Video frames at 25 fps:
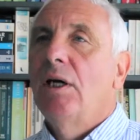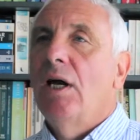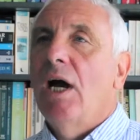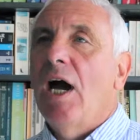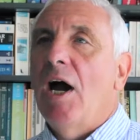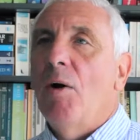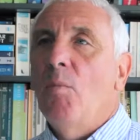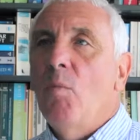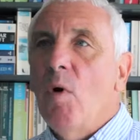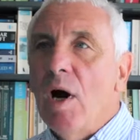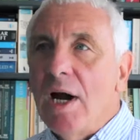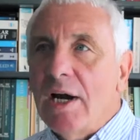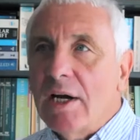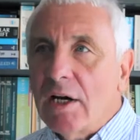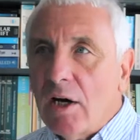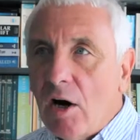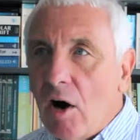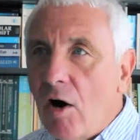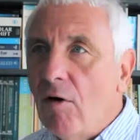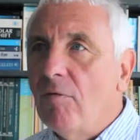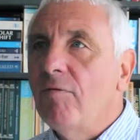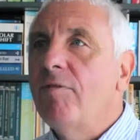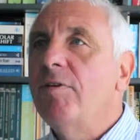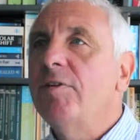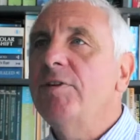and where
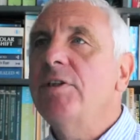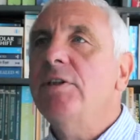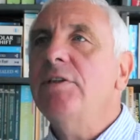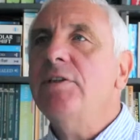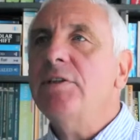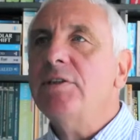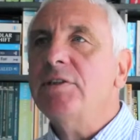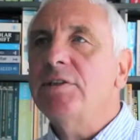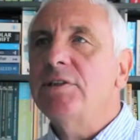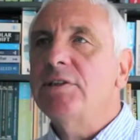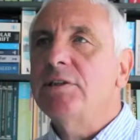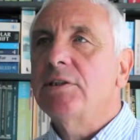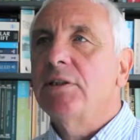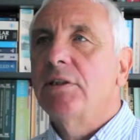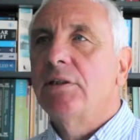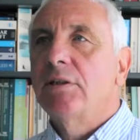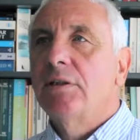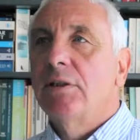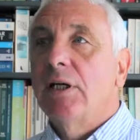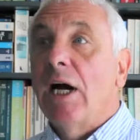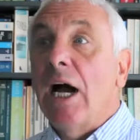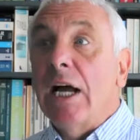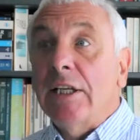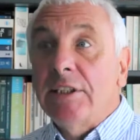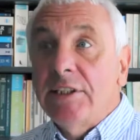confidence
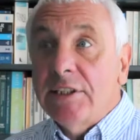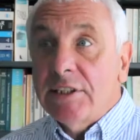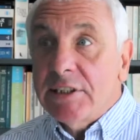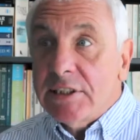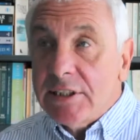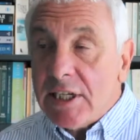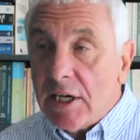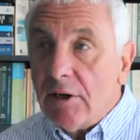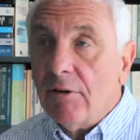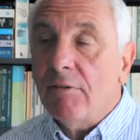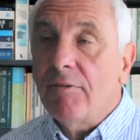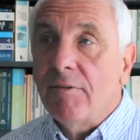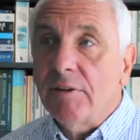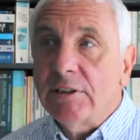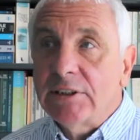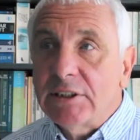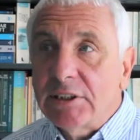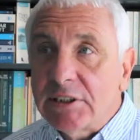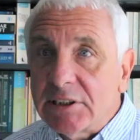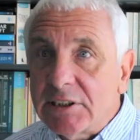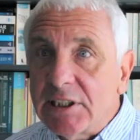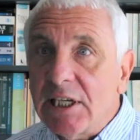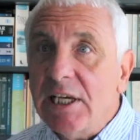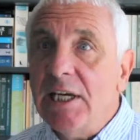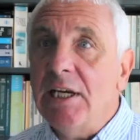and
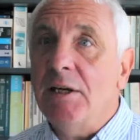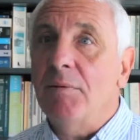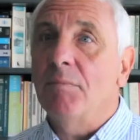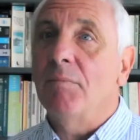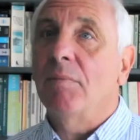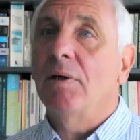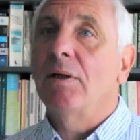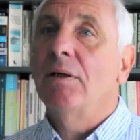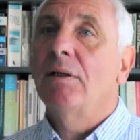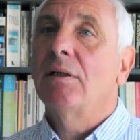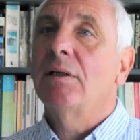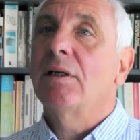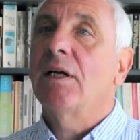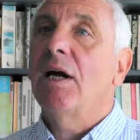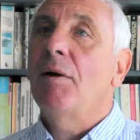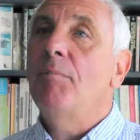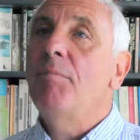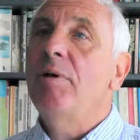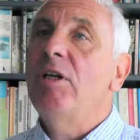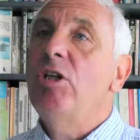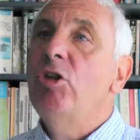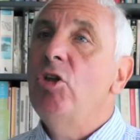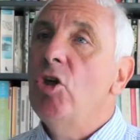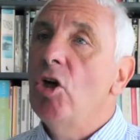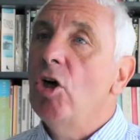self-esteem can
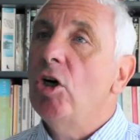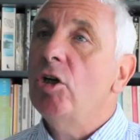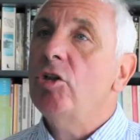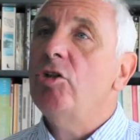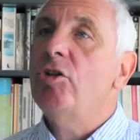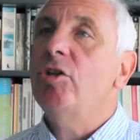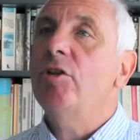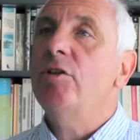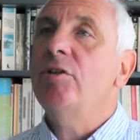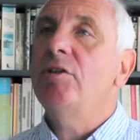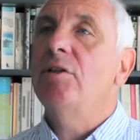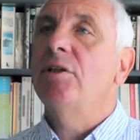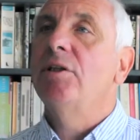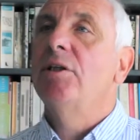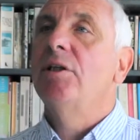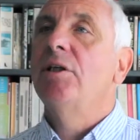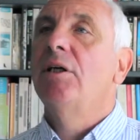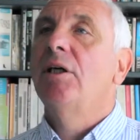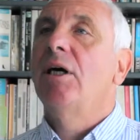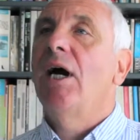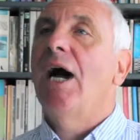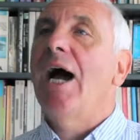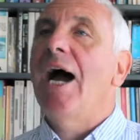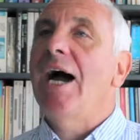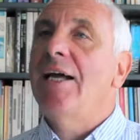be nurtured
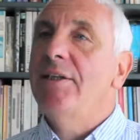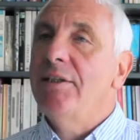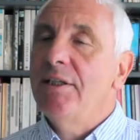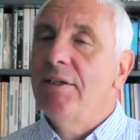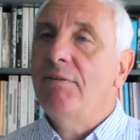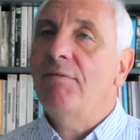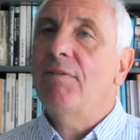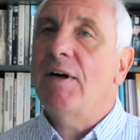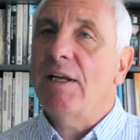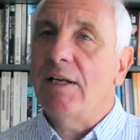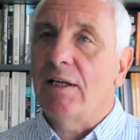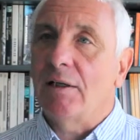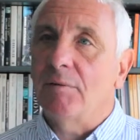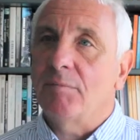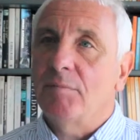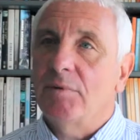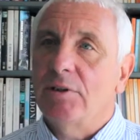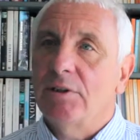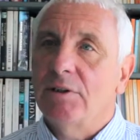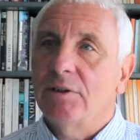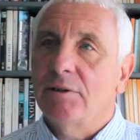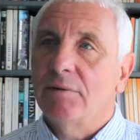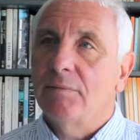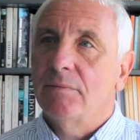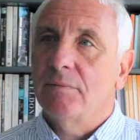and
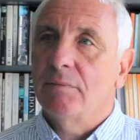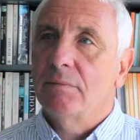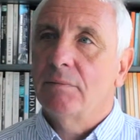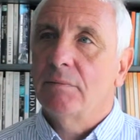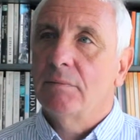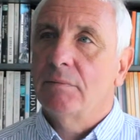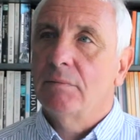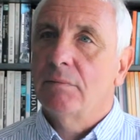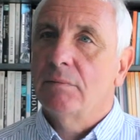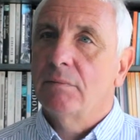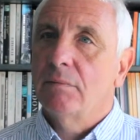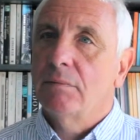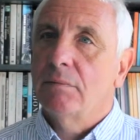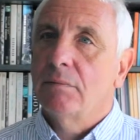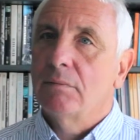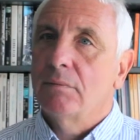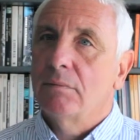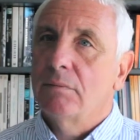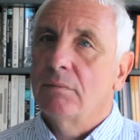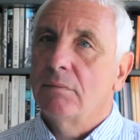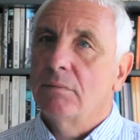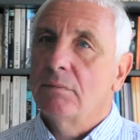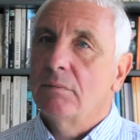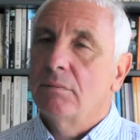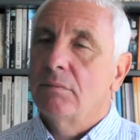developed.
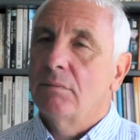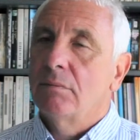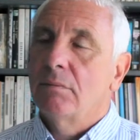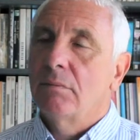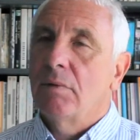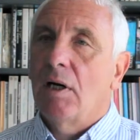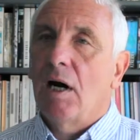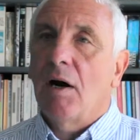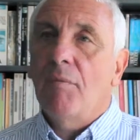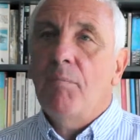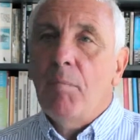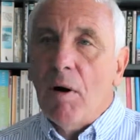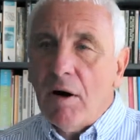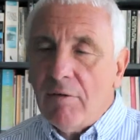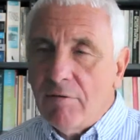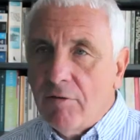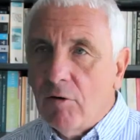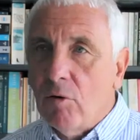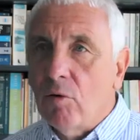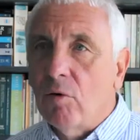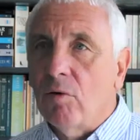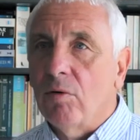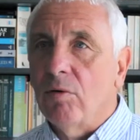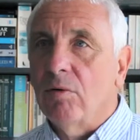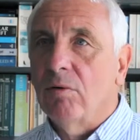Above
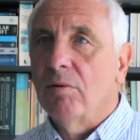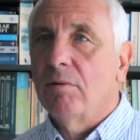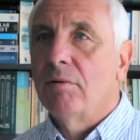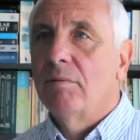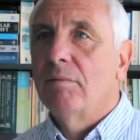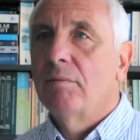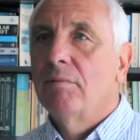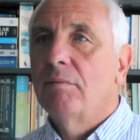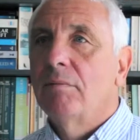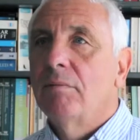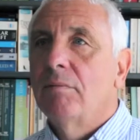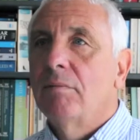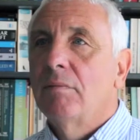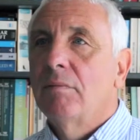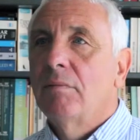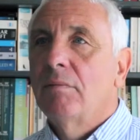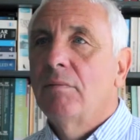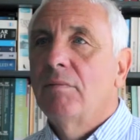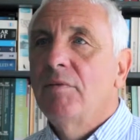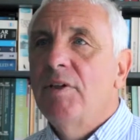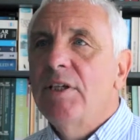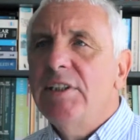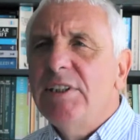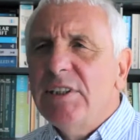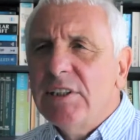all,
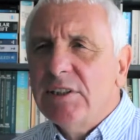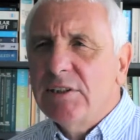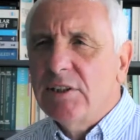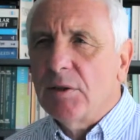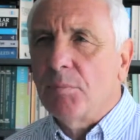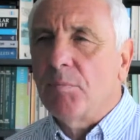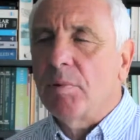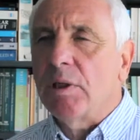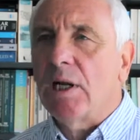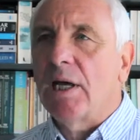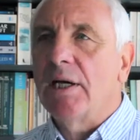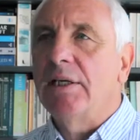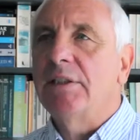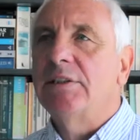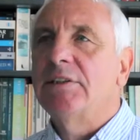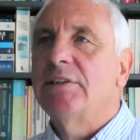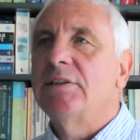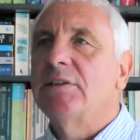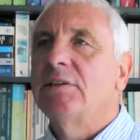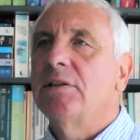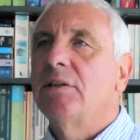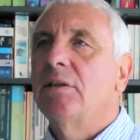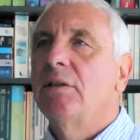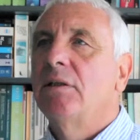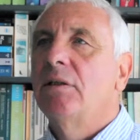this is a
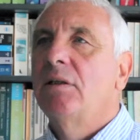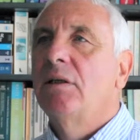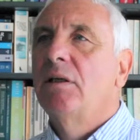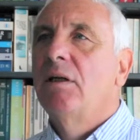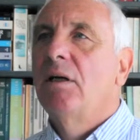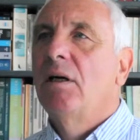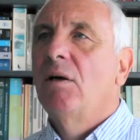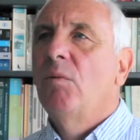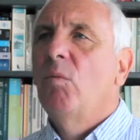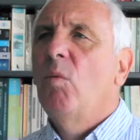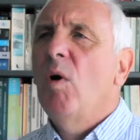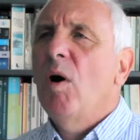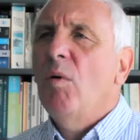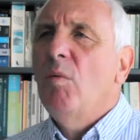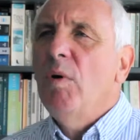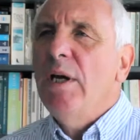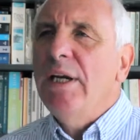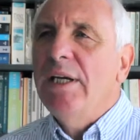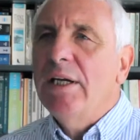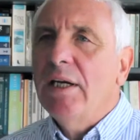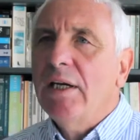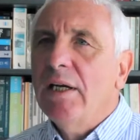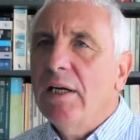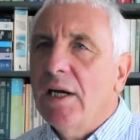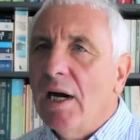place where
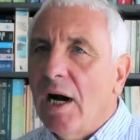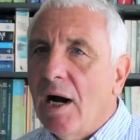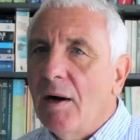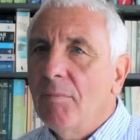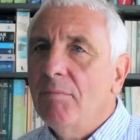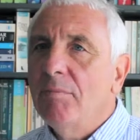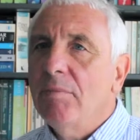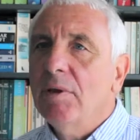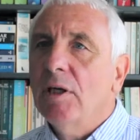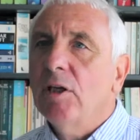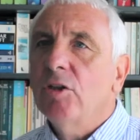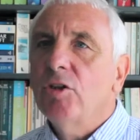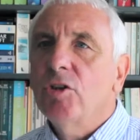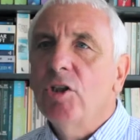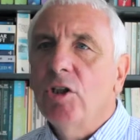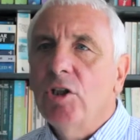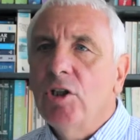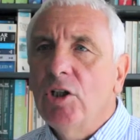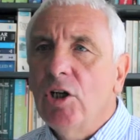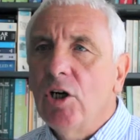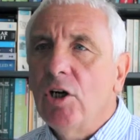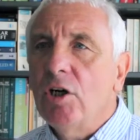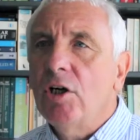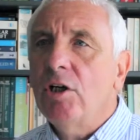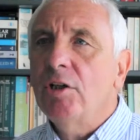we can come to
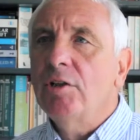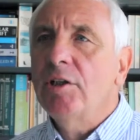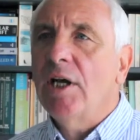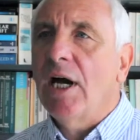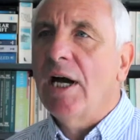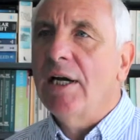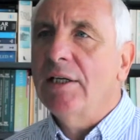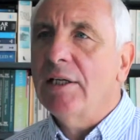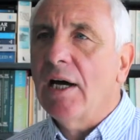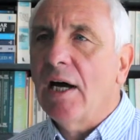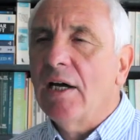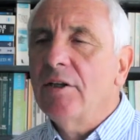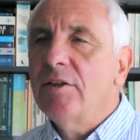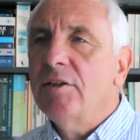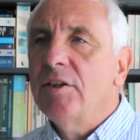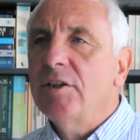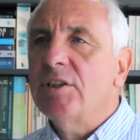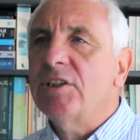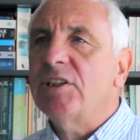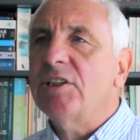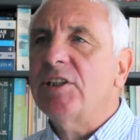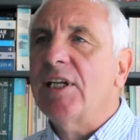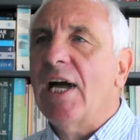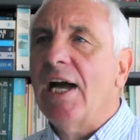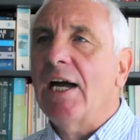learn and
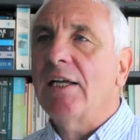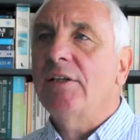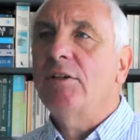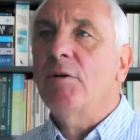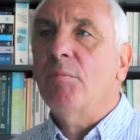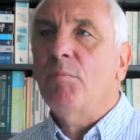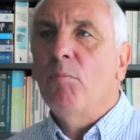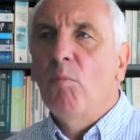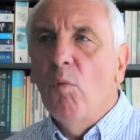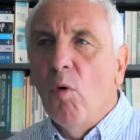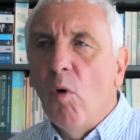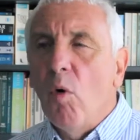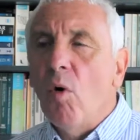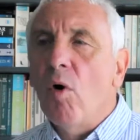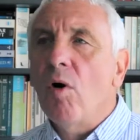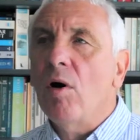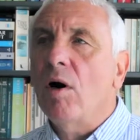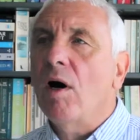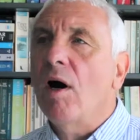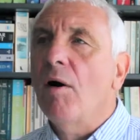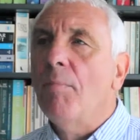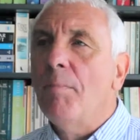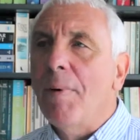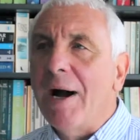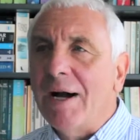understand
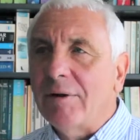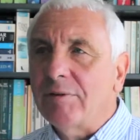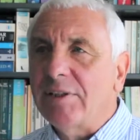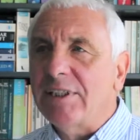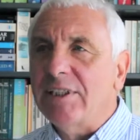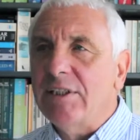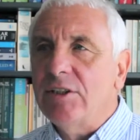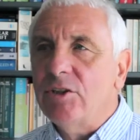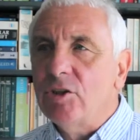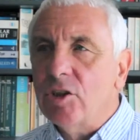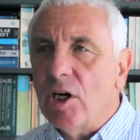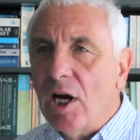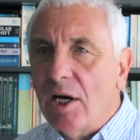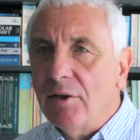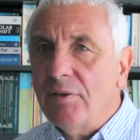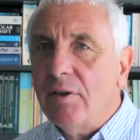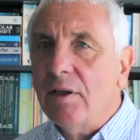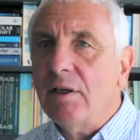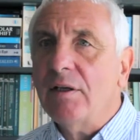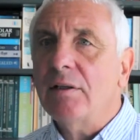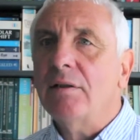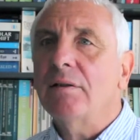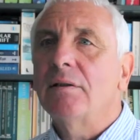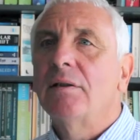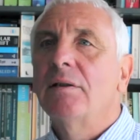more about each
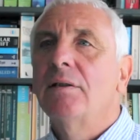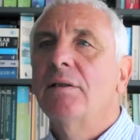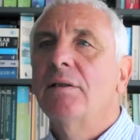other